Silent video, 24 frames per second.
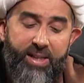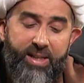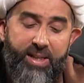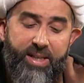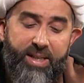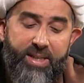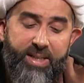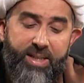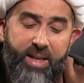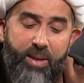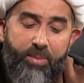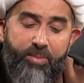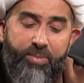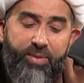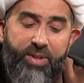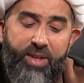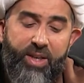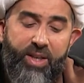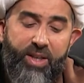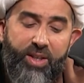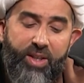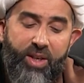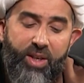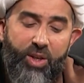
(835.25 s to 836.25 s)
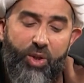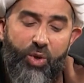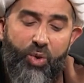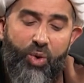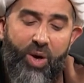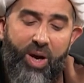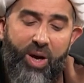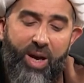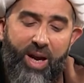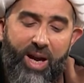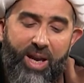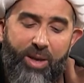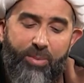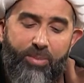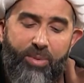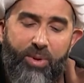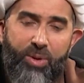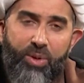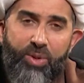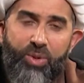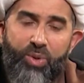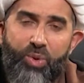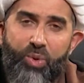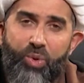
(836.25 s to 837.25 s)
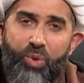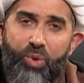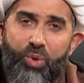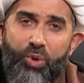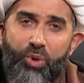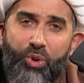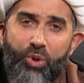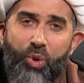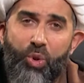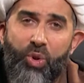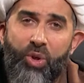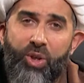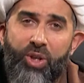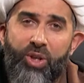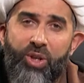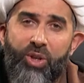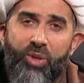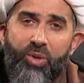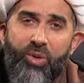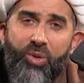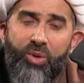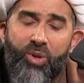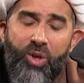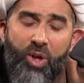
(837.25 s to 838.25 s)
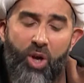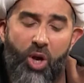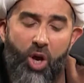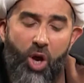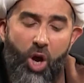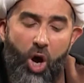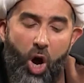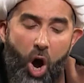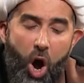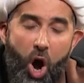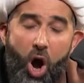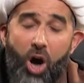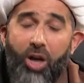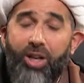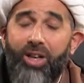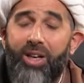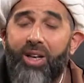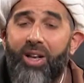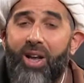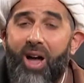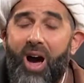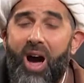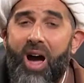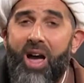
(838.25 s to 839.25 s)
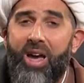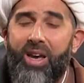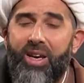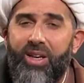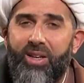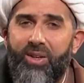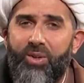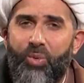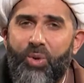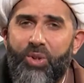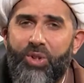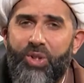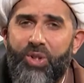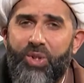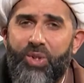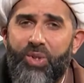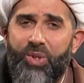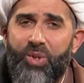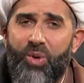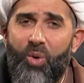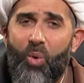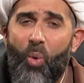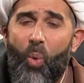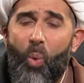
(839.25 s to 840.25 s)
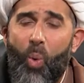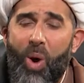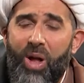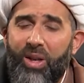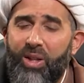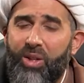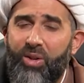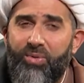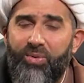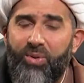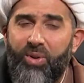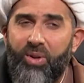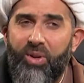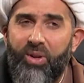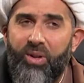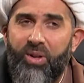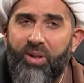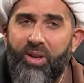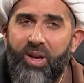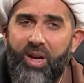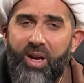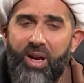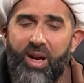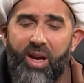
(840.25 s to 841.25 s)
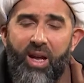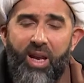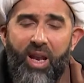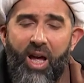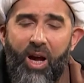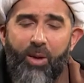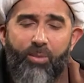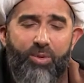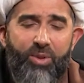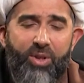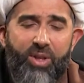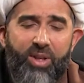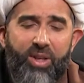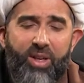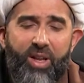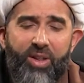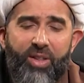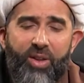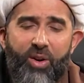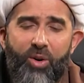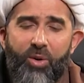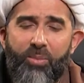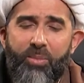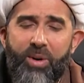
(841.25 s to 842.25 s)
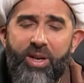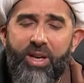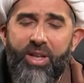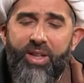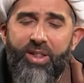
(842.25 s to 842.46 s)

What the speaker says: something that you are able to join online, which is wonderful. Alhamdulillah, there are many